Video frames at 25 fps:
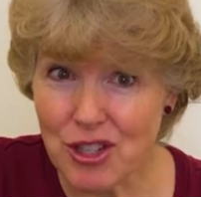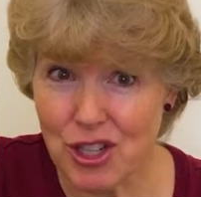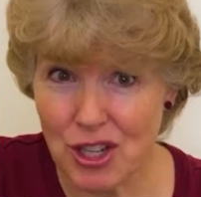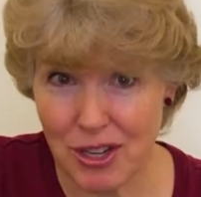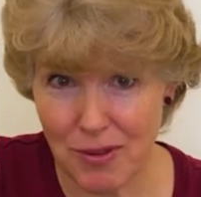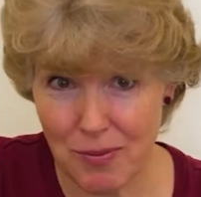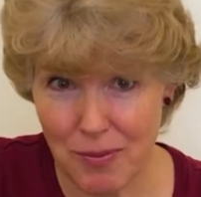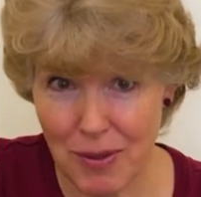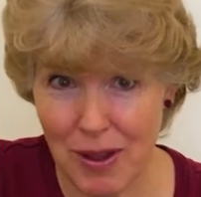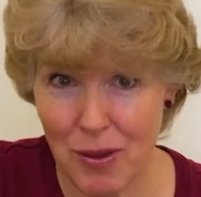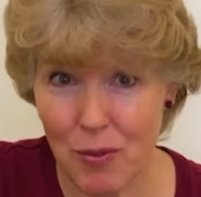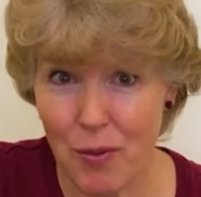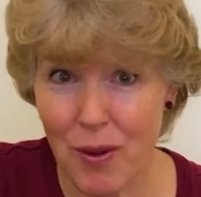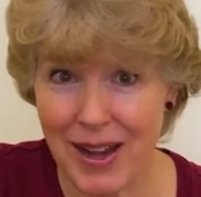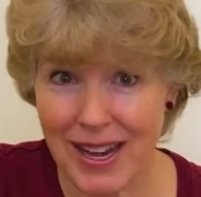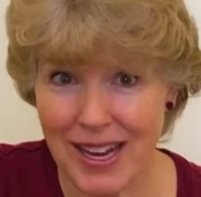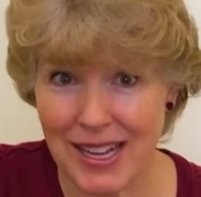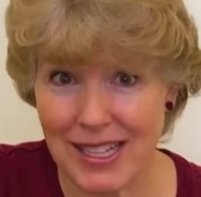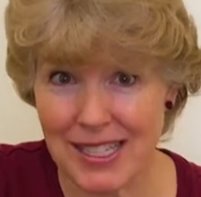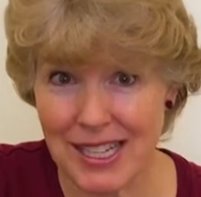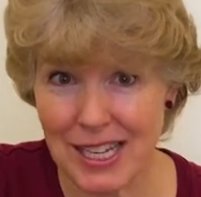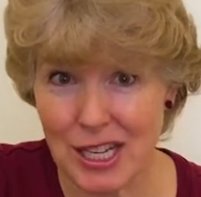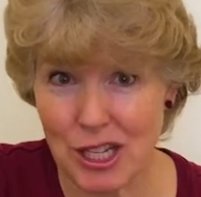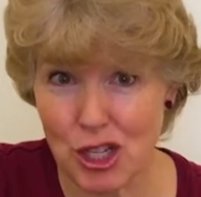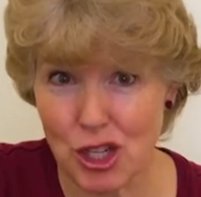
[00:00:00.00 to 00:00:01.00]
should be when
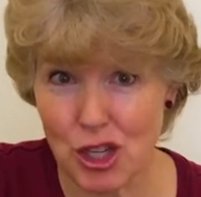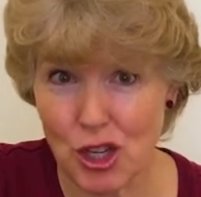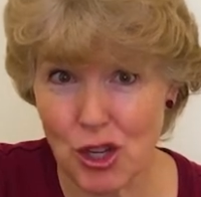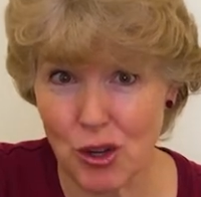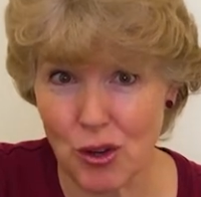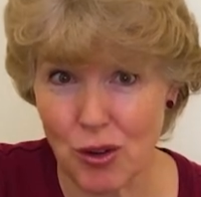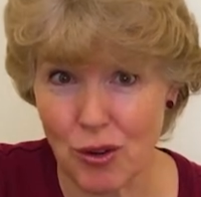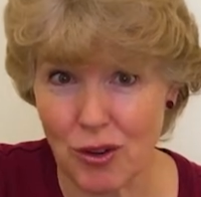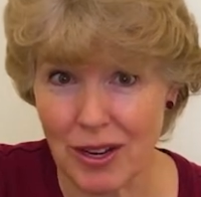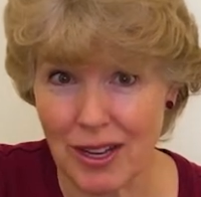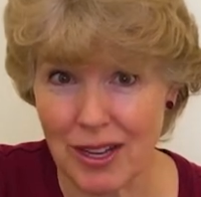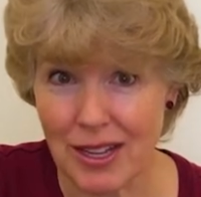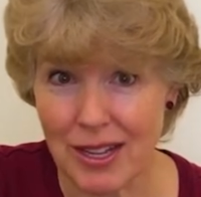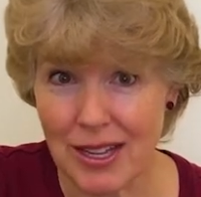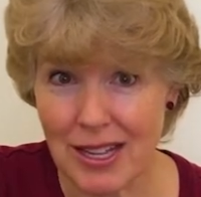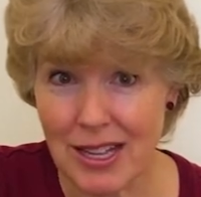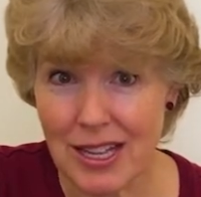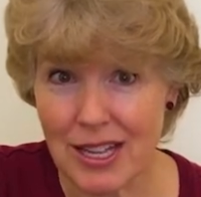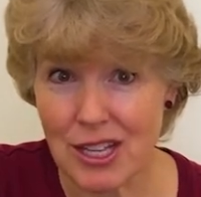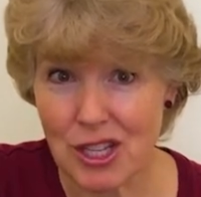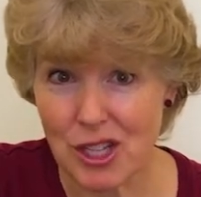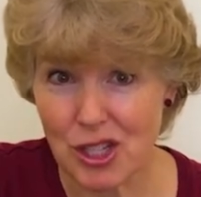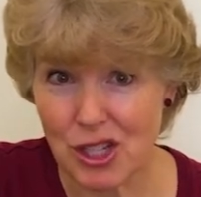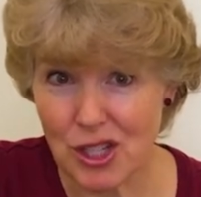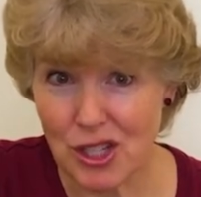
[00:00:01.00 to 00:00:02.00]
it's in tune.
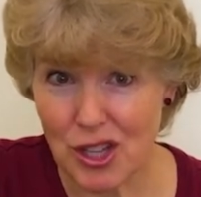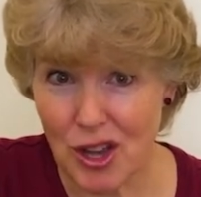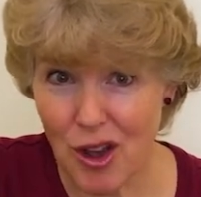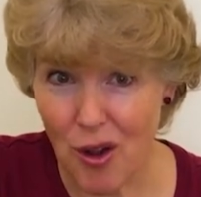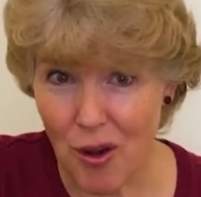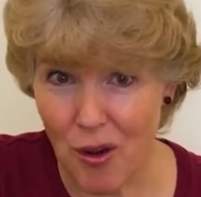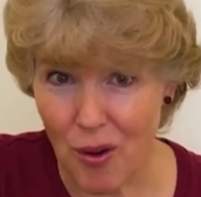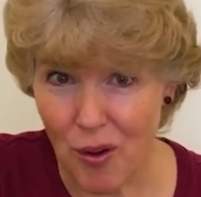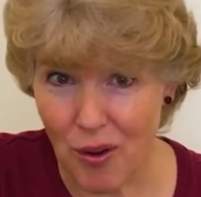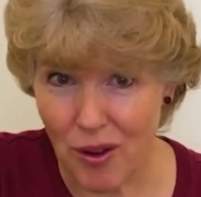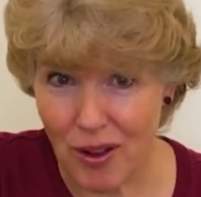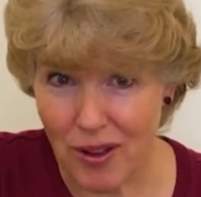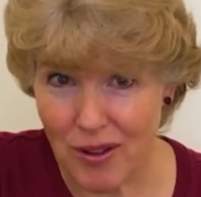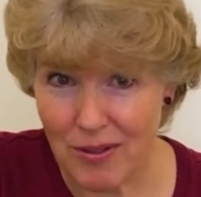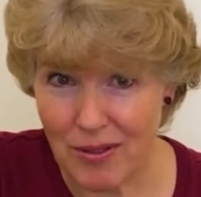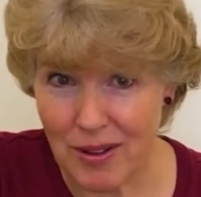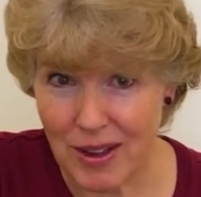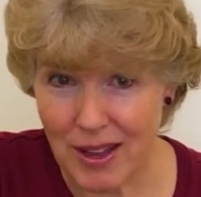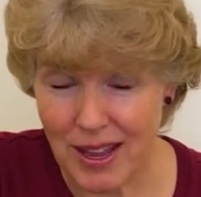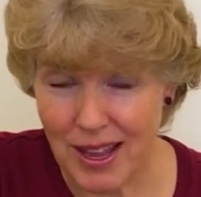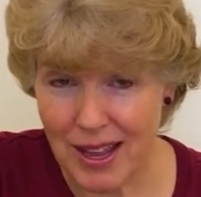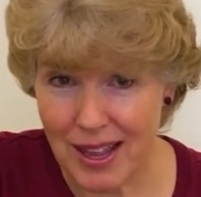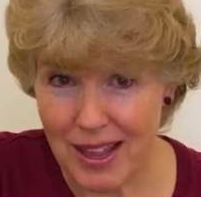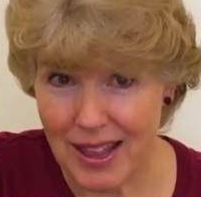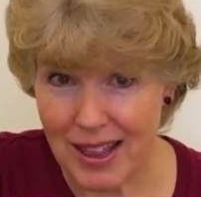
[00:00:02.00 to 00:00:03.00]
So
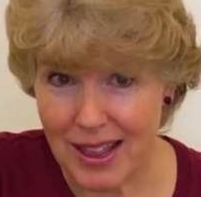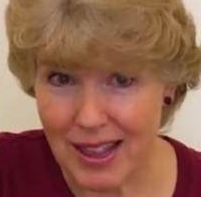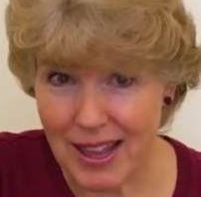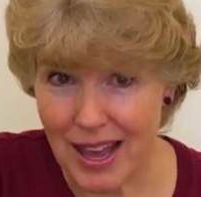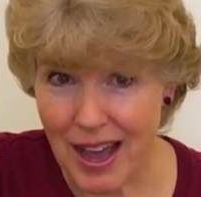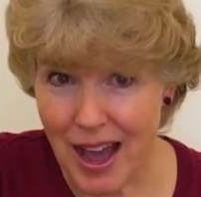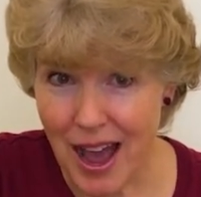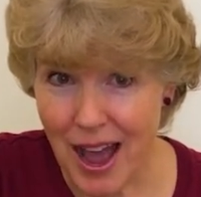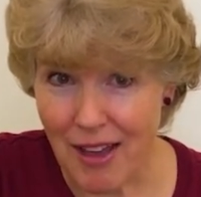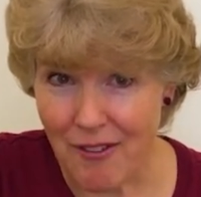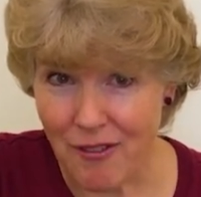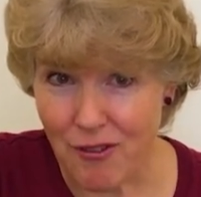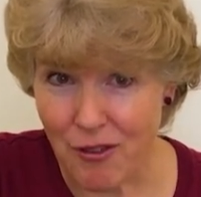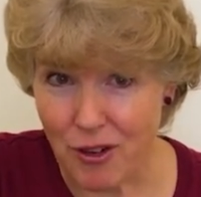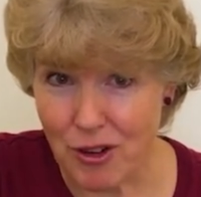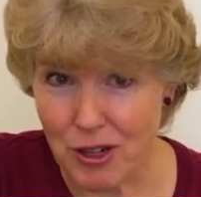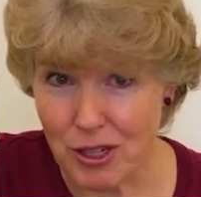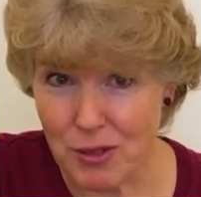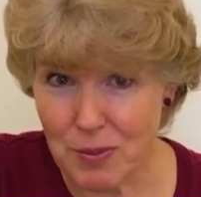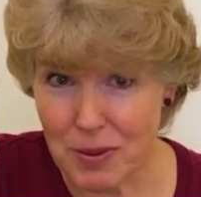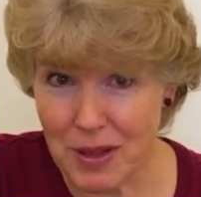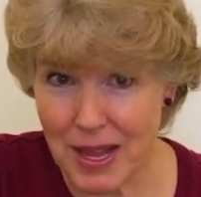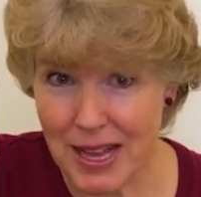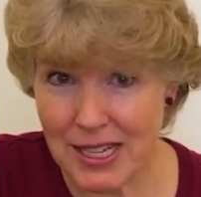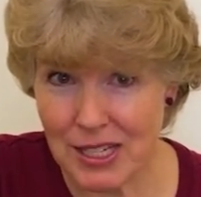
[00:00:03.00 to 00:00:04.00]
I
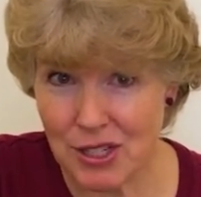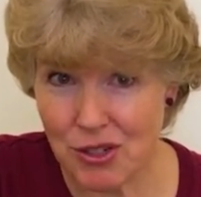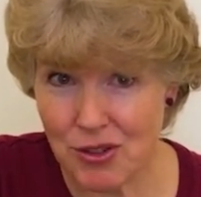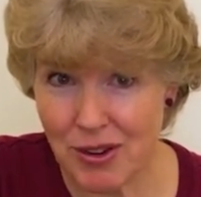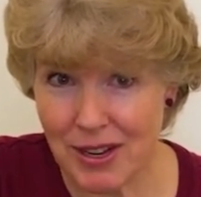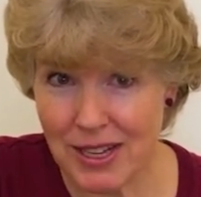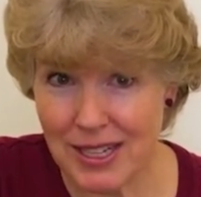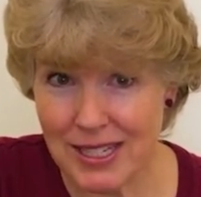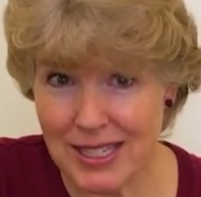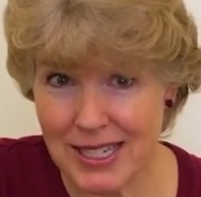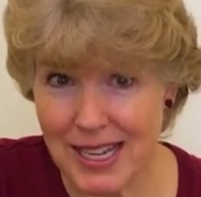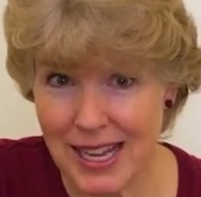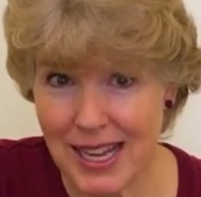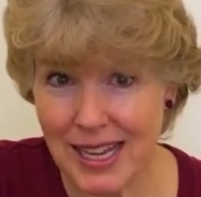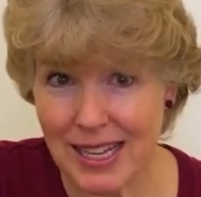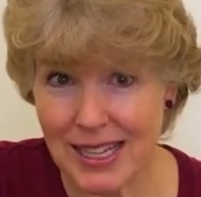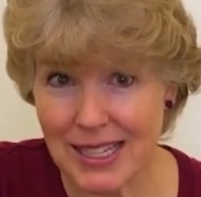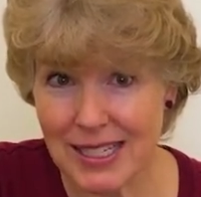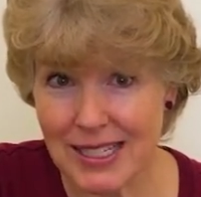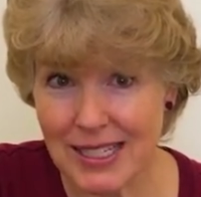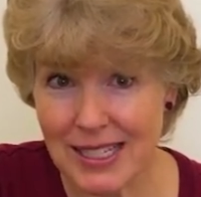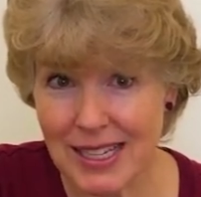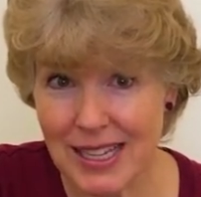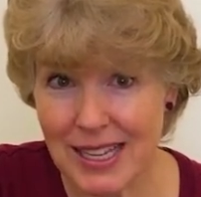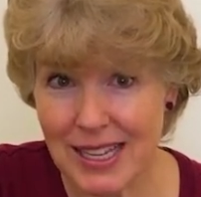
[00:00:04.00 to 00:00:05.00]
first play string
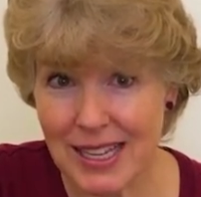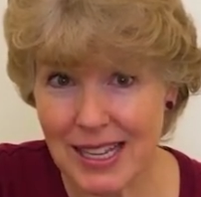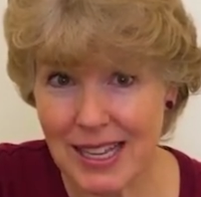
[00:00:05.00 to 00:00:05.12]
6